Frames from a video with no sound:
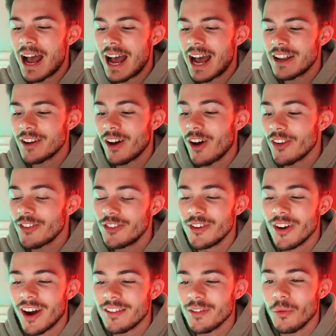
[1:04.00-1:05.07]
and asked you
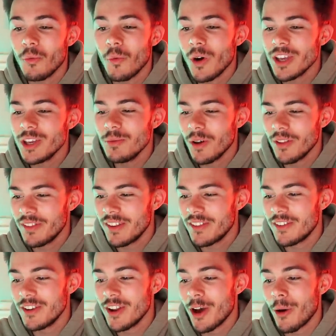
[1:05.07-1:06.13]
guys what you wanted
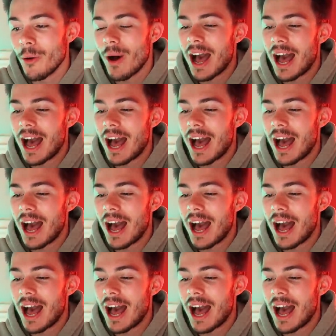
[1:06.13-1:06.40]
to know.